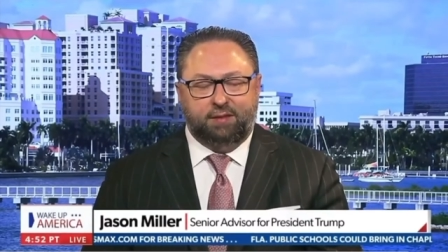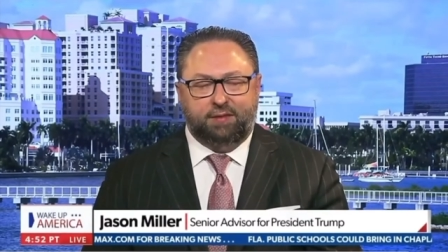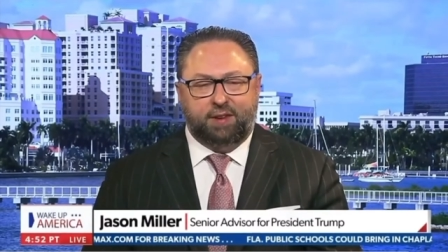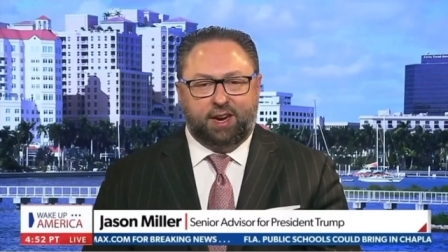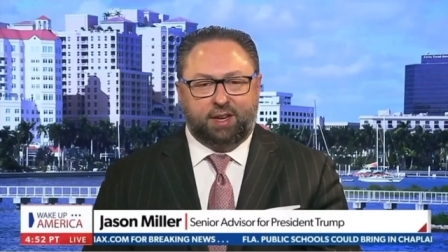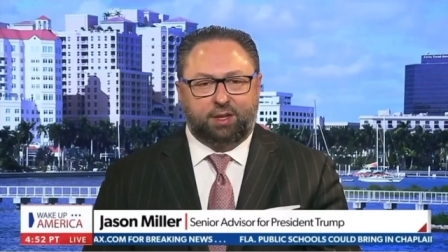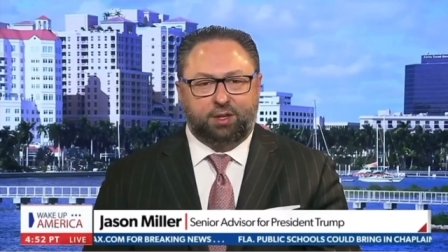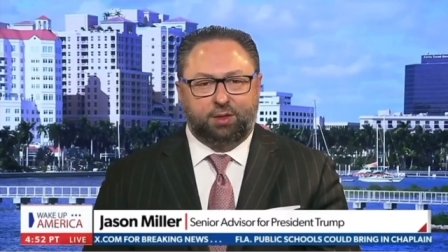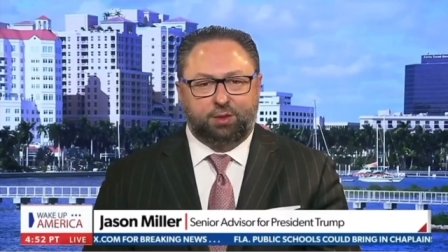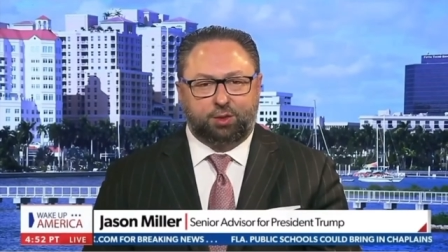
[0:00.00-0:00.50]
And
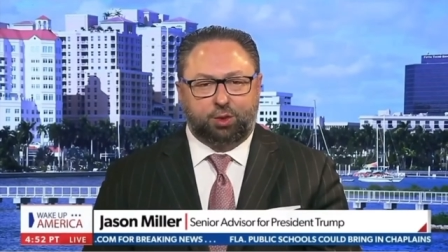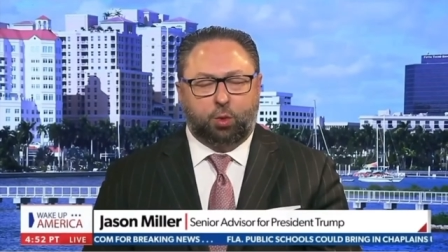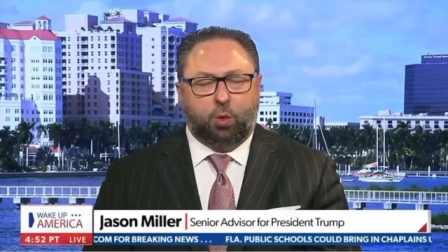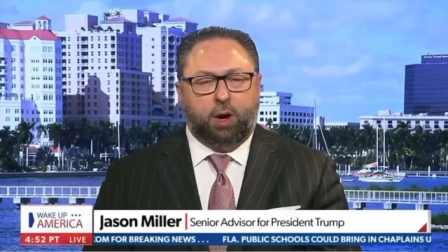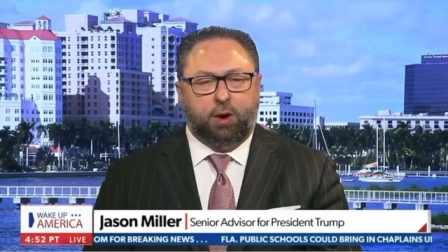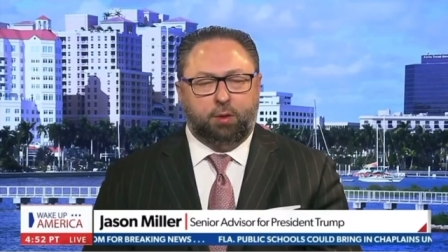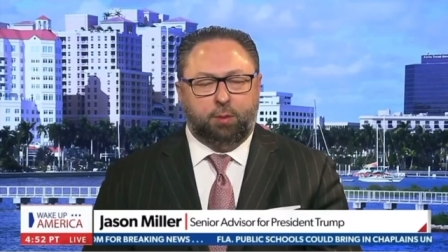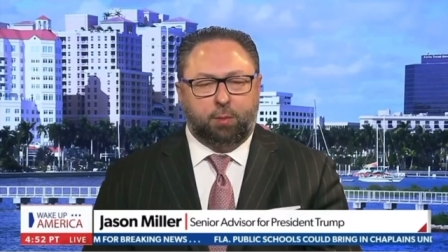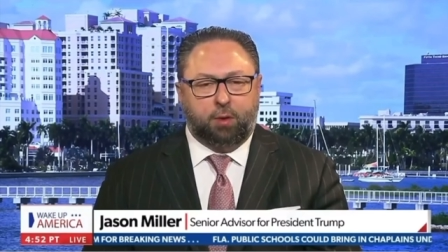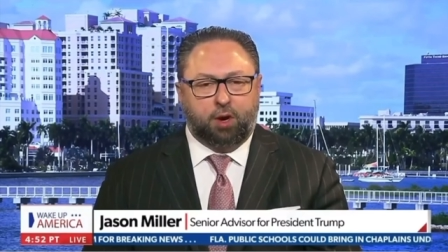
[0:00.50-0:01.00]
in fact, it
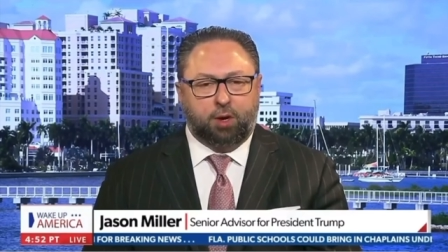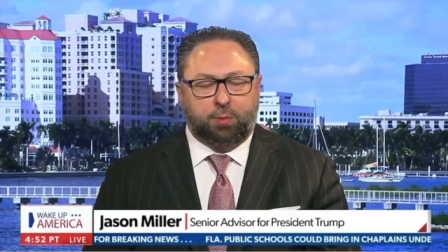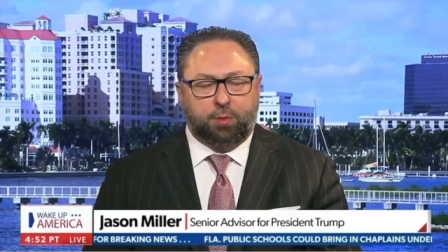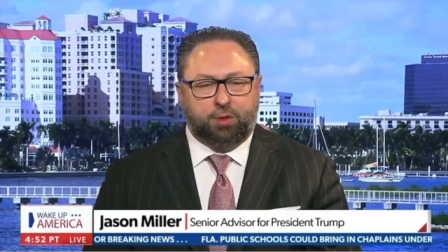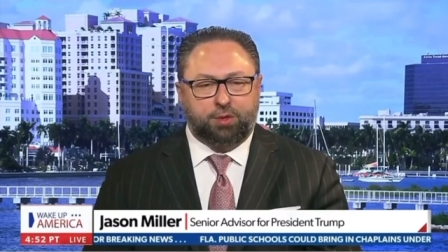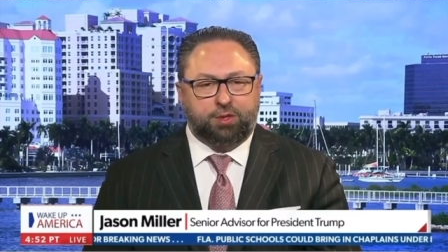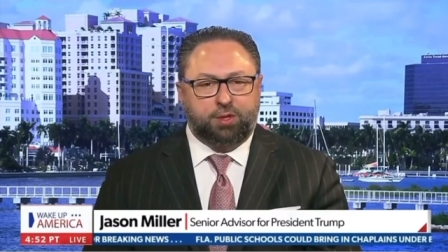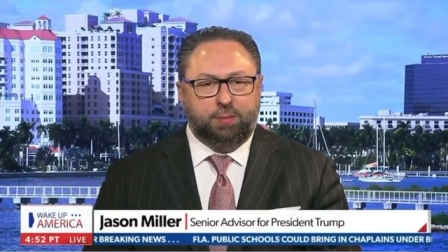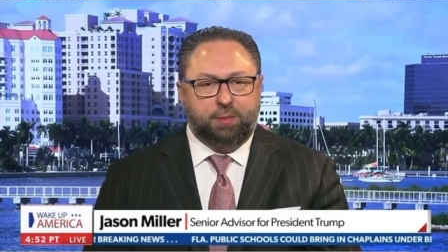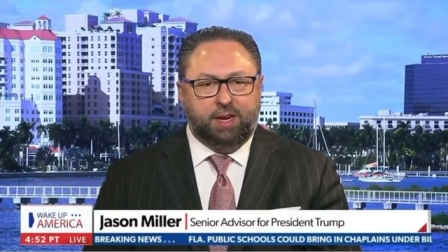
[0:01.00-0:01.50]
was quite
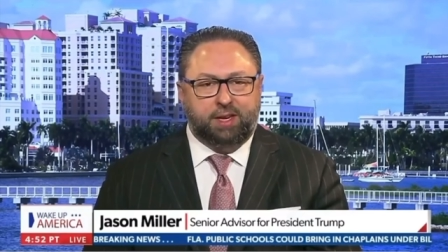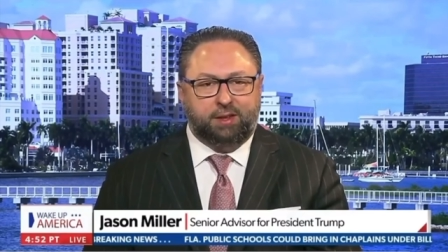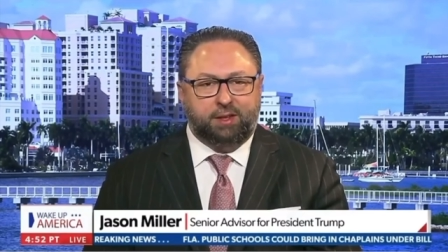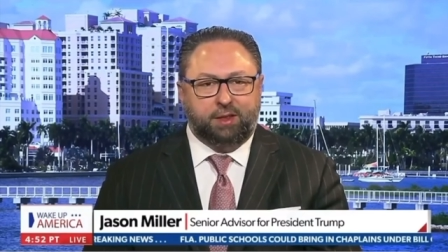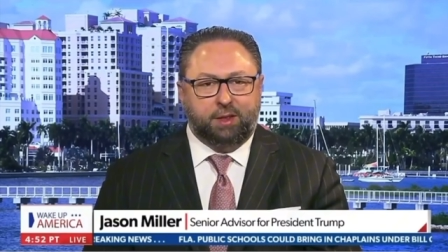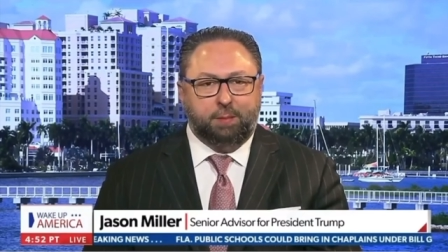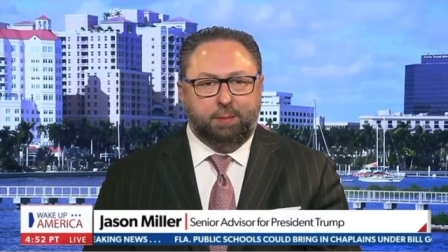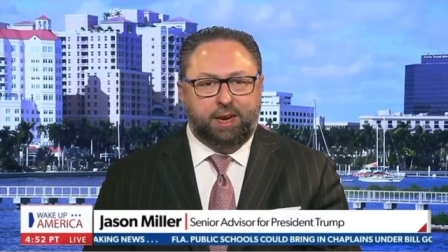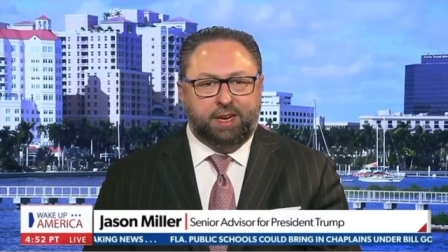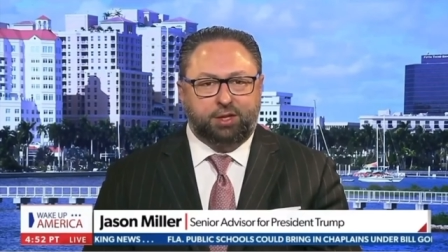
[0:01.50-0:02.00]
remarkable to
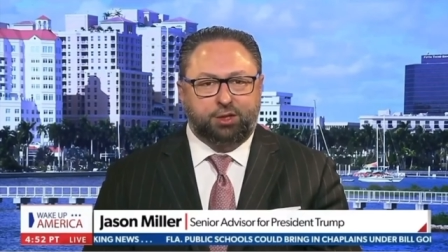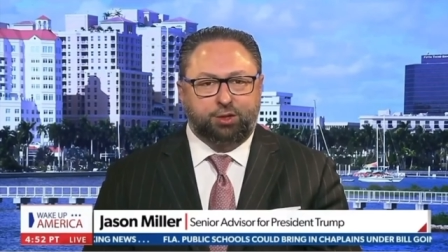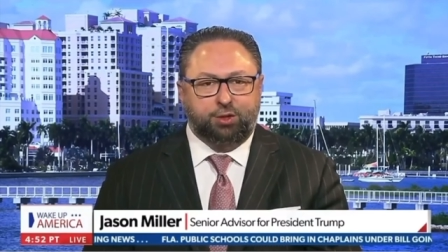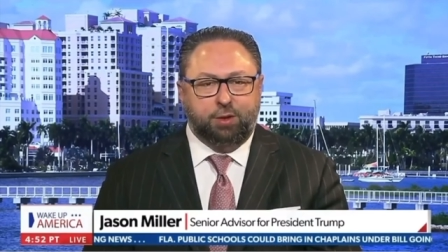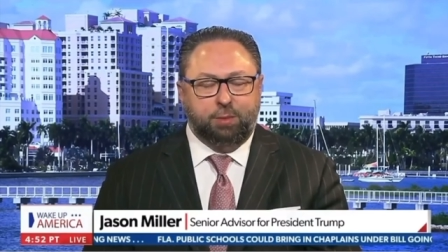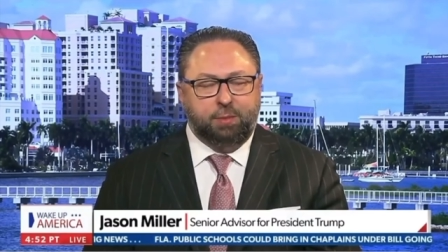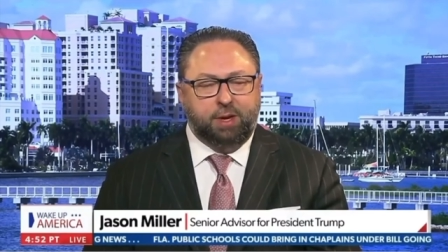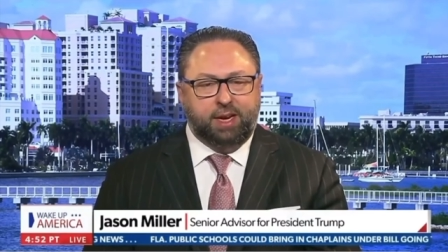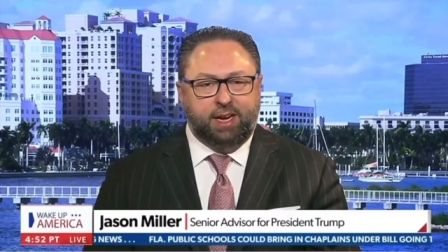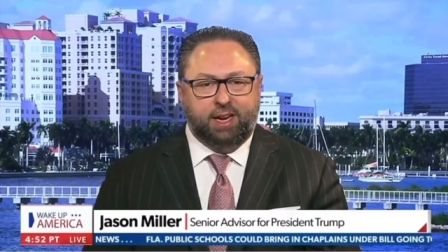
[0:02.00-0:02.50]
me that the
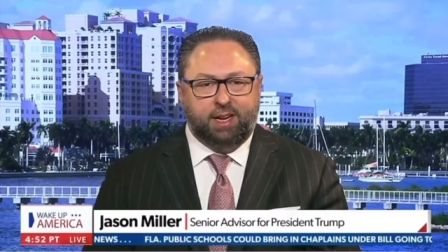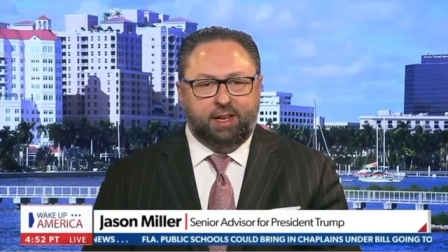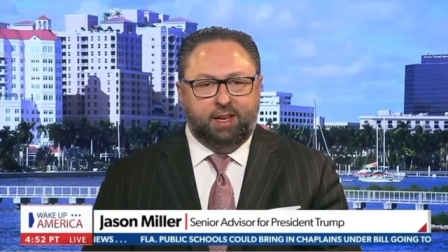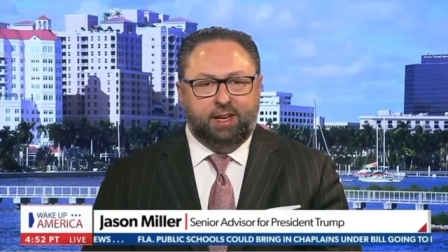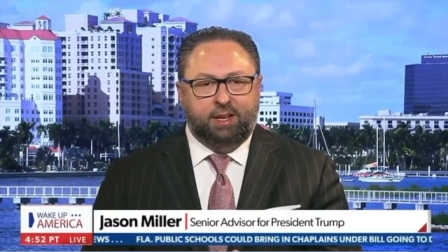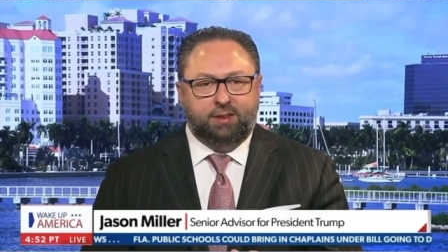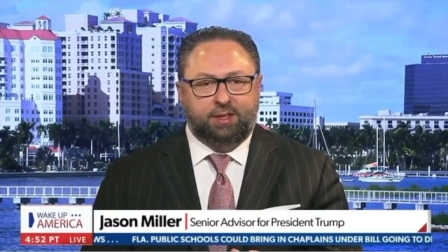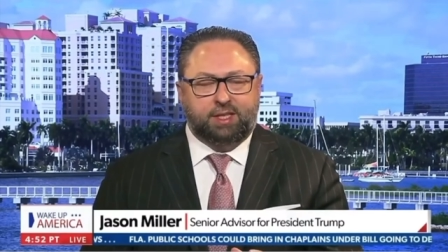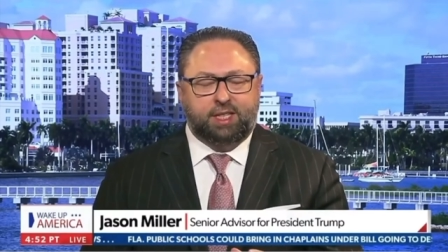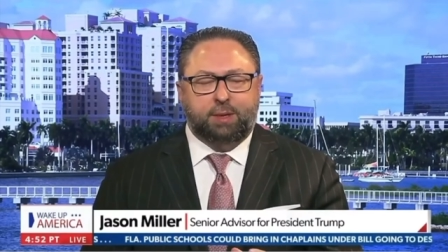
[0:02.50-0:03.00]
mainstream
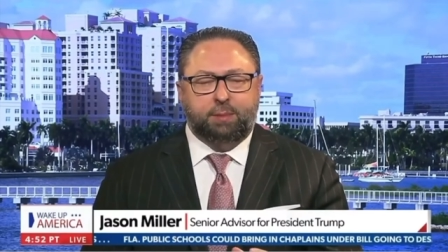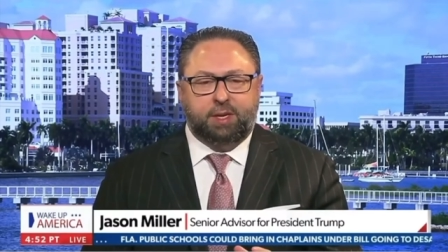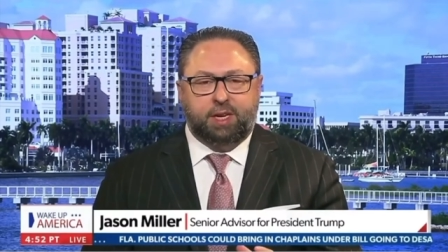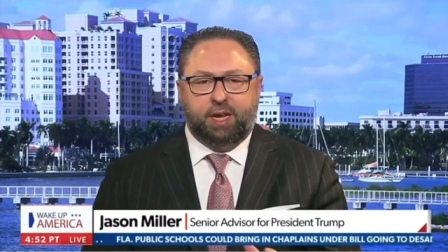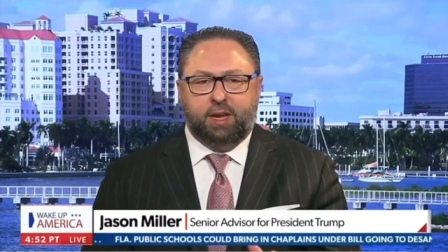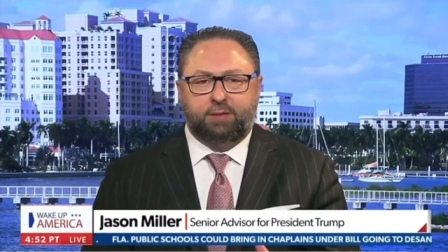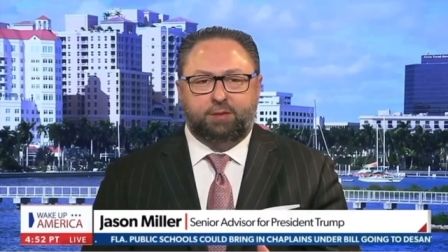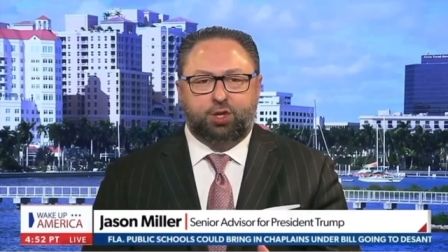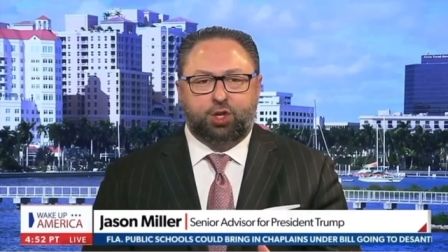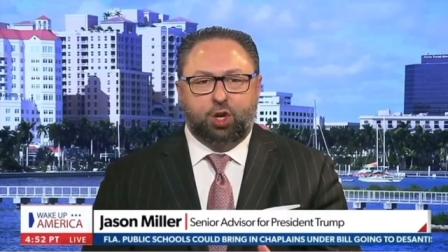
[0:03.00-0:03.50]
media
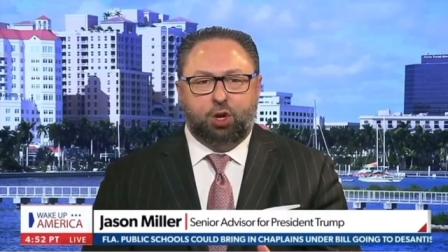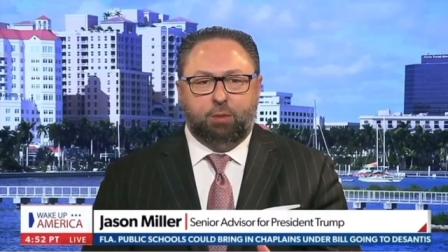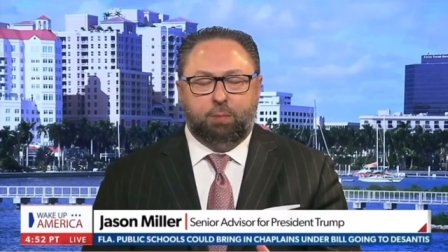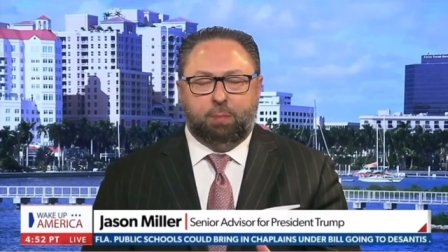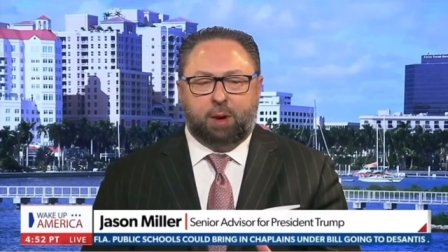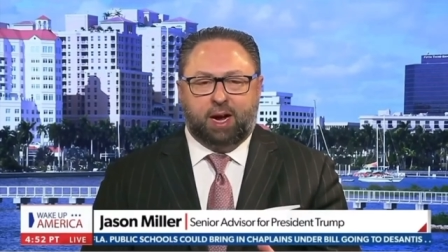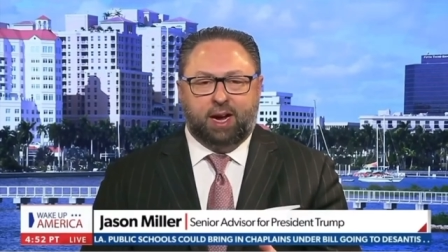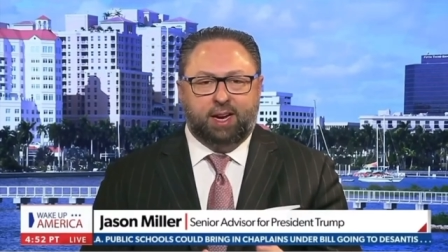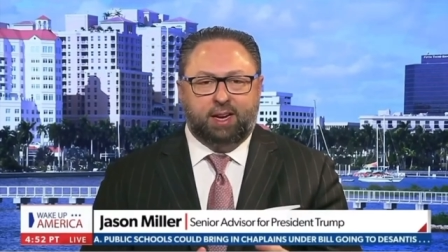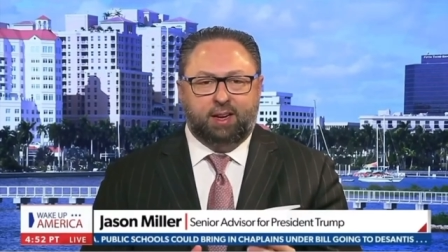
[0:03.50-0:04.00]
seemed to give
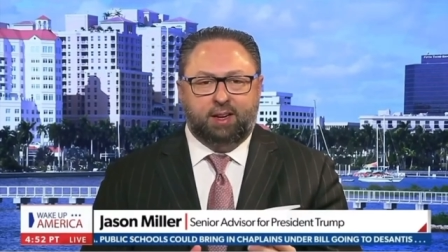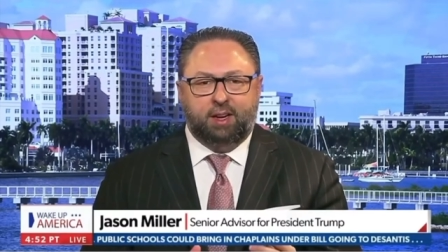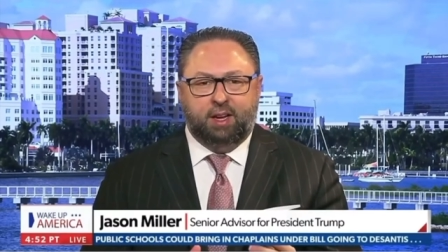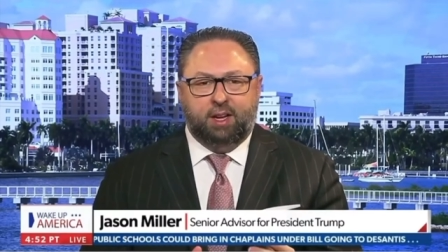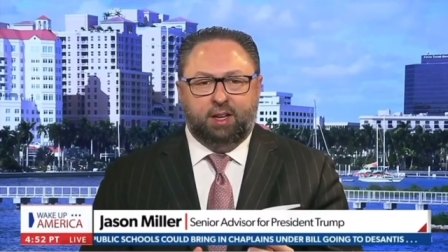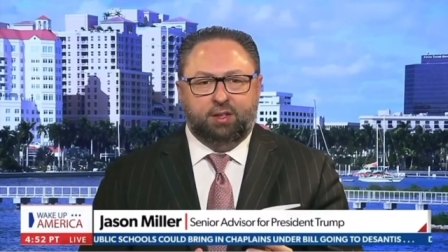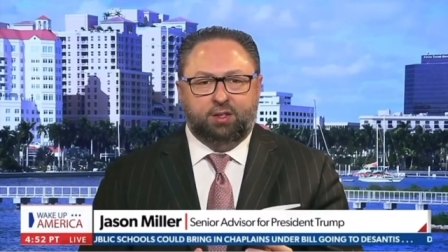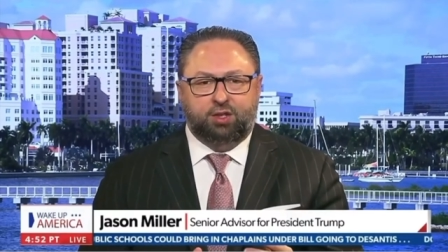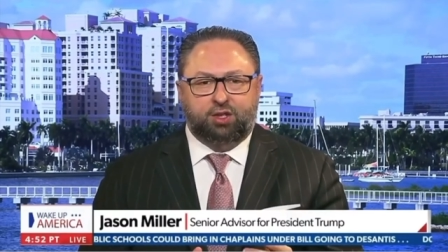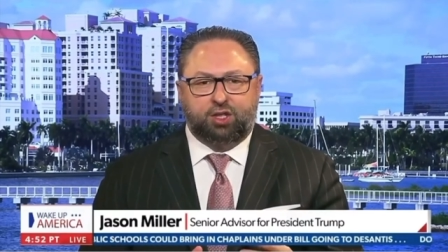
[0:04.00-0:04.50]
Joe
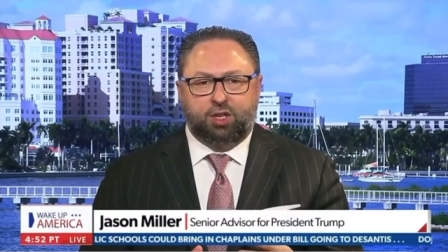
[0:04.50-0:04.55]
Biden